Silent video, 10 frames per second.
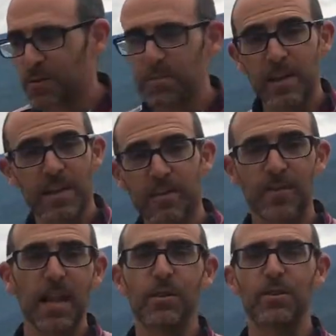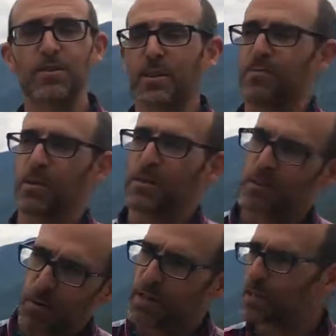were speaking a different language that
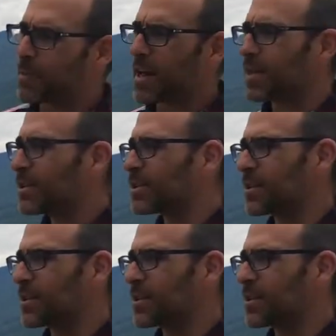wasn't quite Spanish,